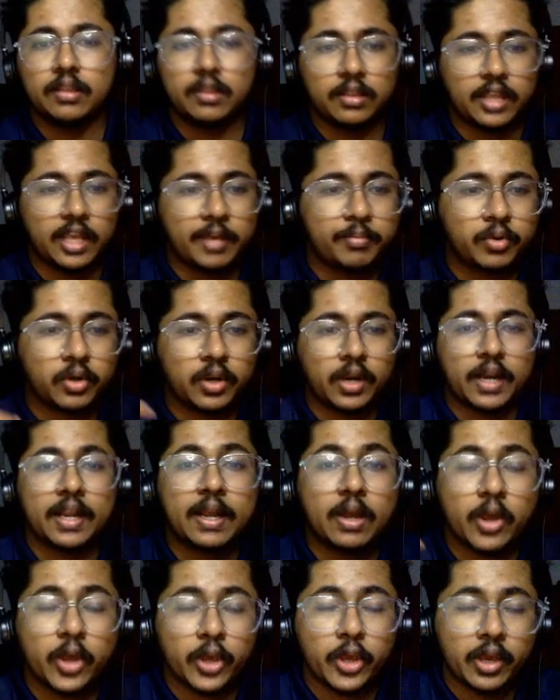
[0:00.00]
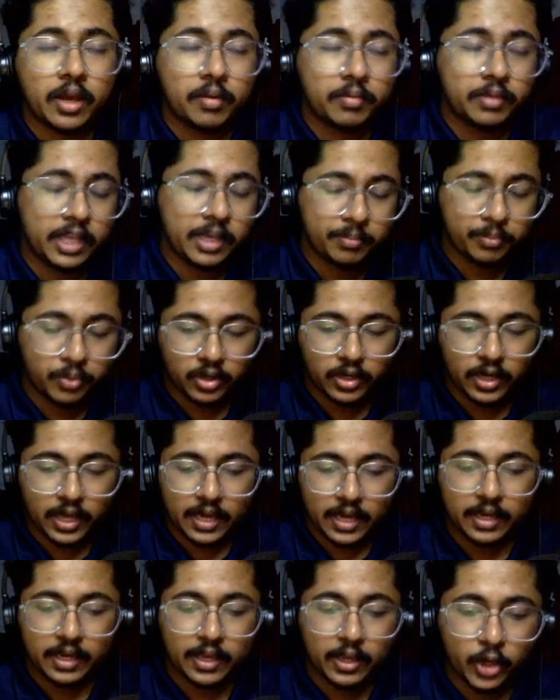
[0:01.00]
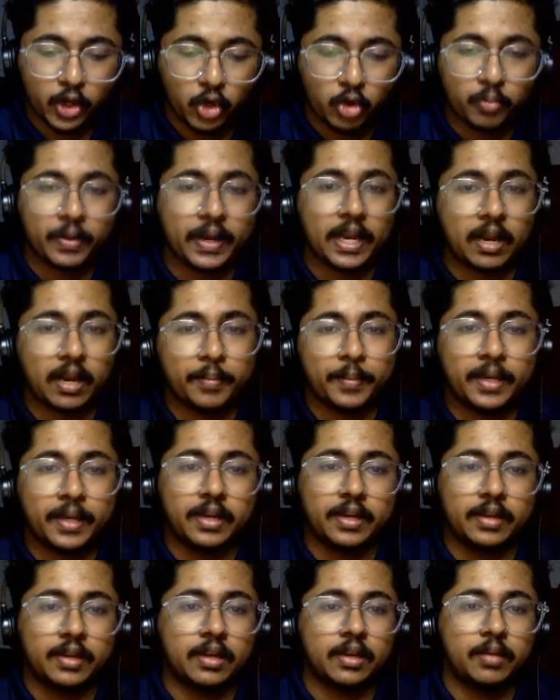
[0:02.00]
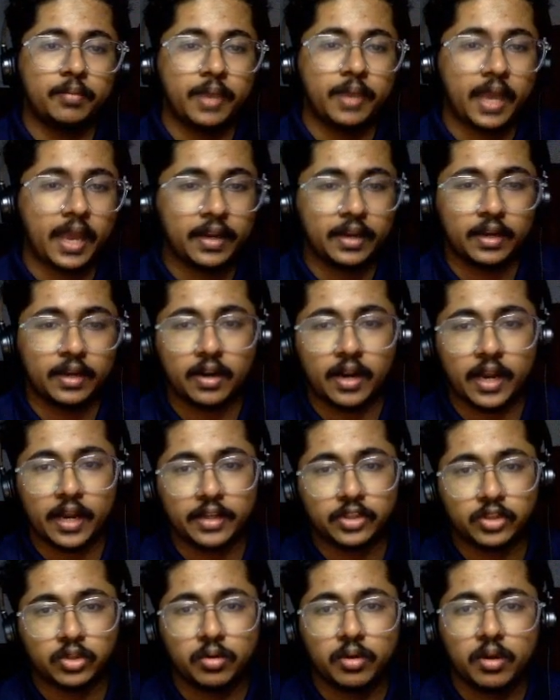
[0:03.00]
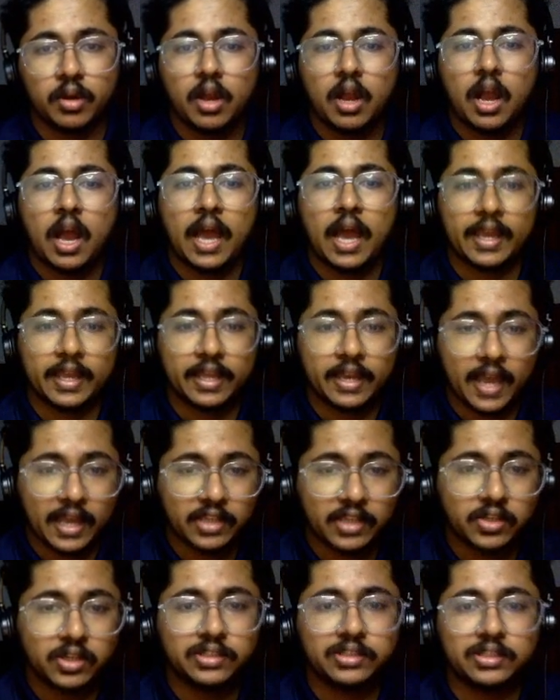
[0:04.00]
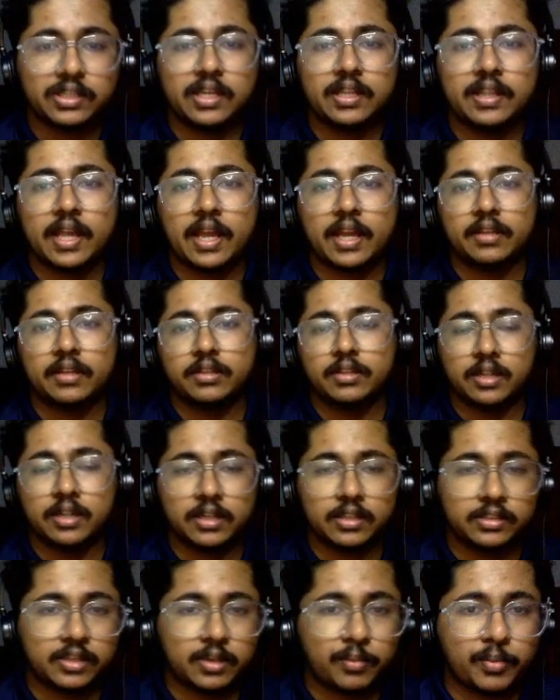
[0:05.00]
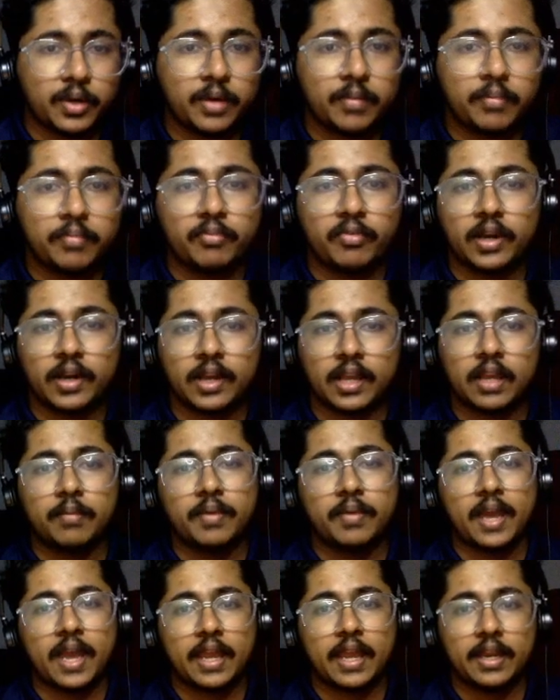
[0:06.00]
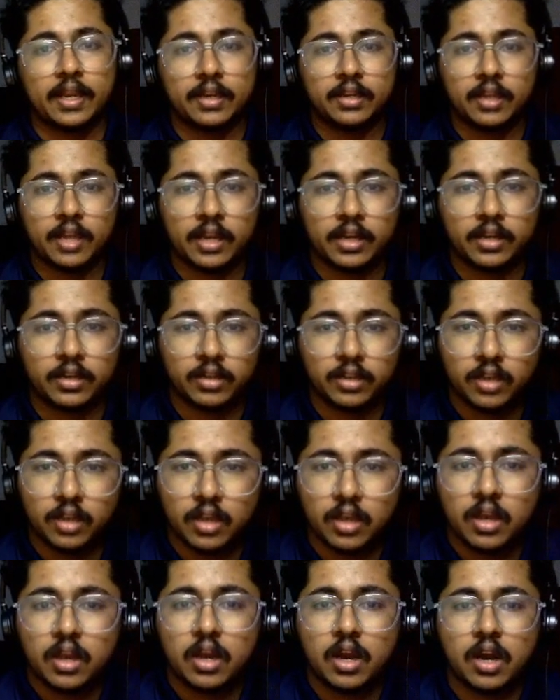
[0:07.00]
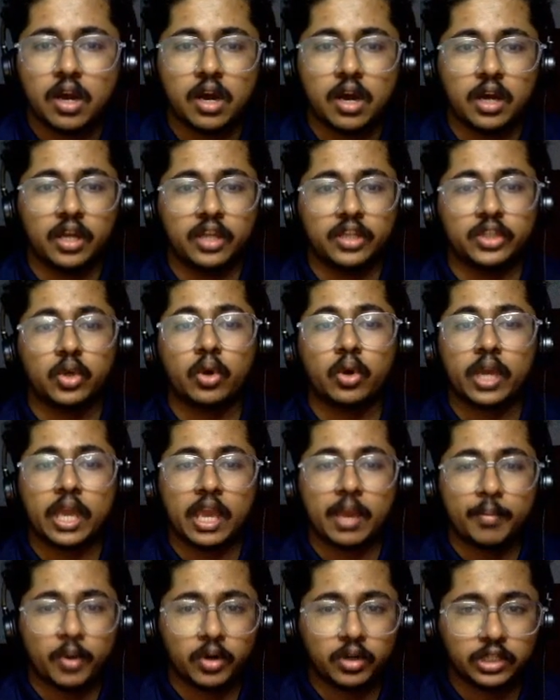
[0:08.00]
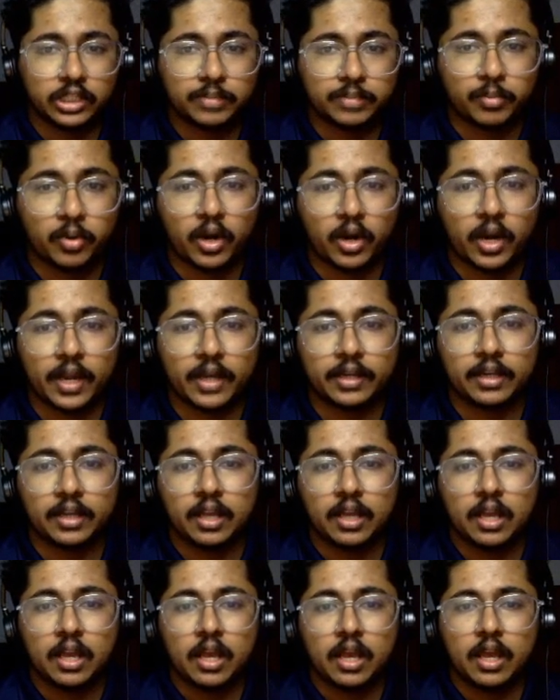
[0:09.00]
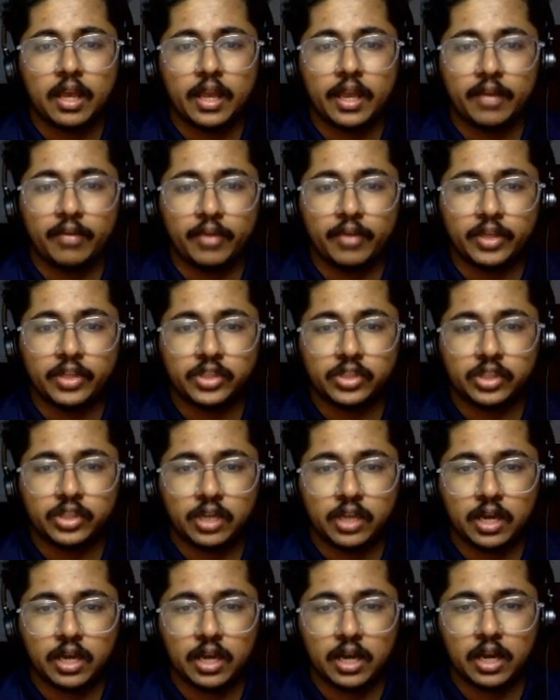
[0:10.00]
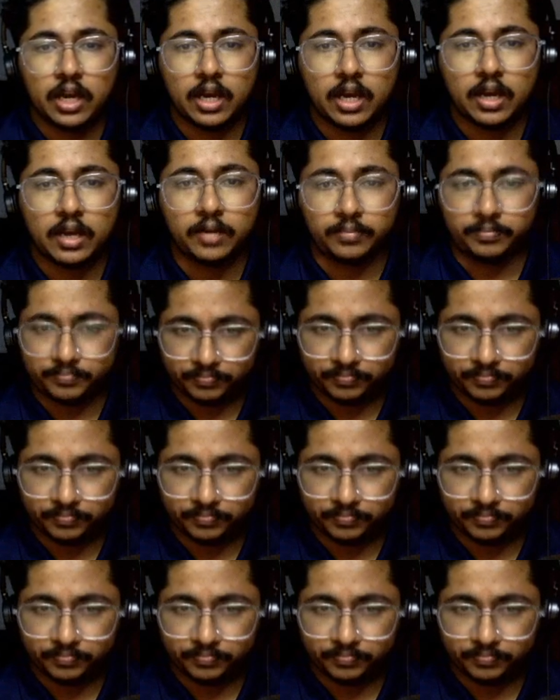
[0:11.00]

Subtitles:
they put an they put an human element behind it, right? So I can actually see that there is someone working behind it, and talking about this product, in which they are